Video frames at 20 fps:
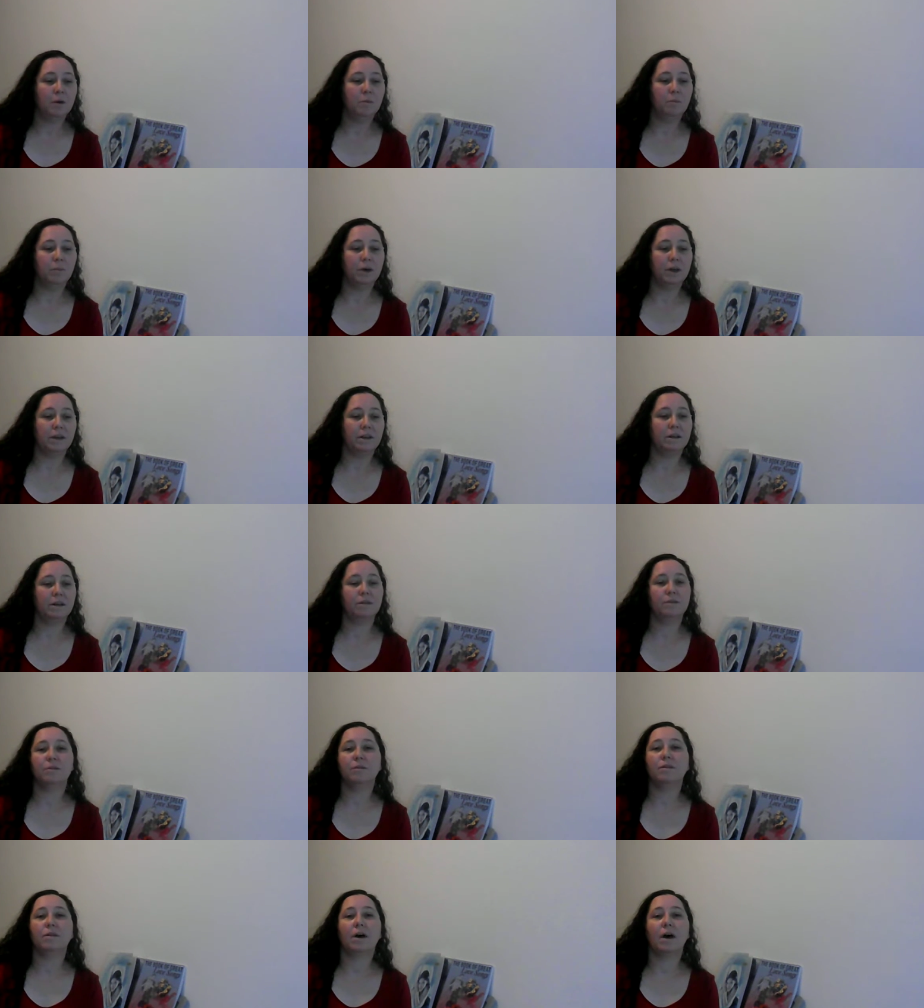but
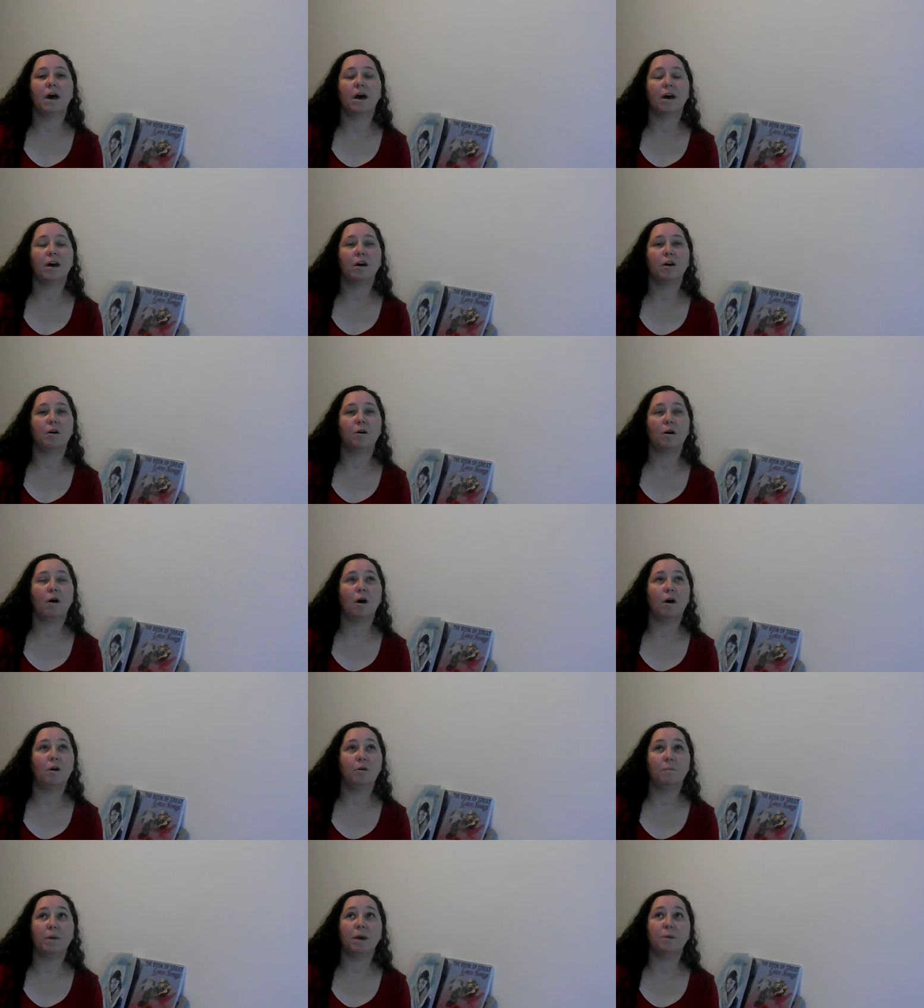
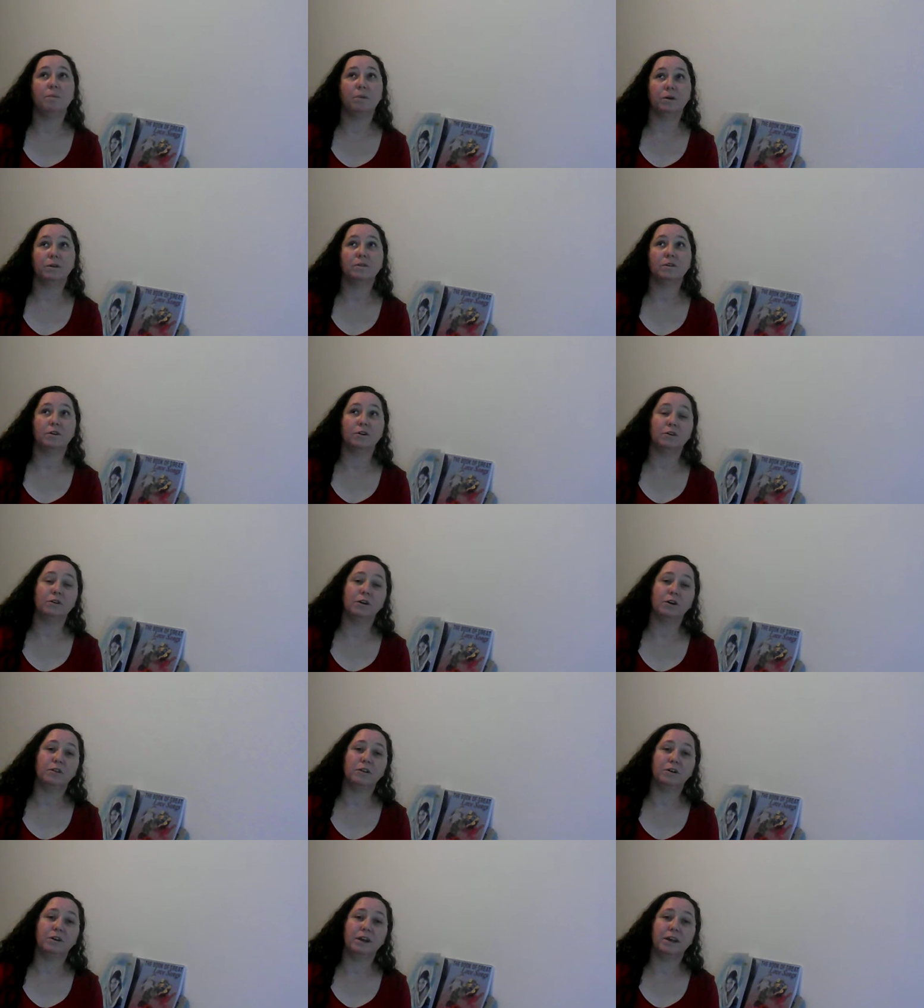all my books are
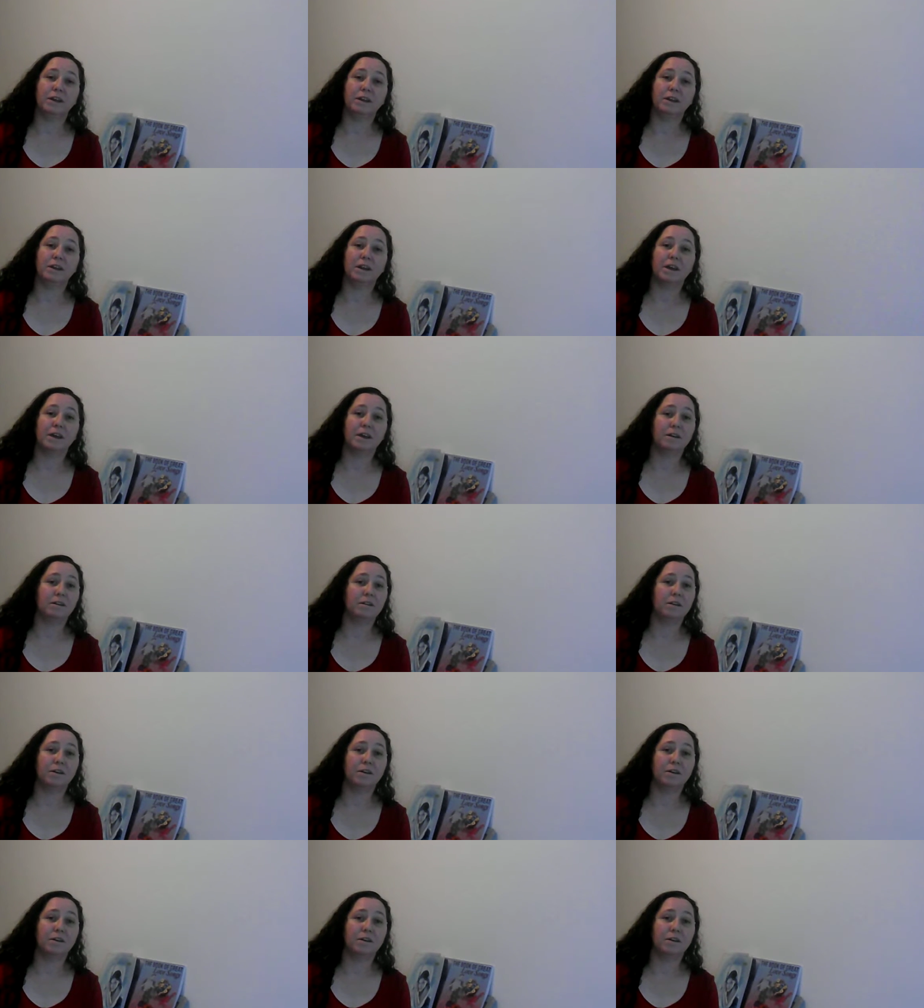$1.99.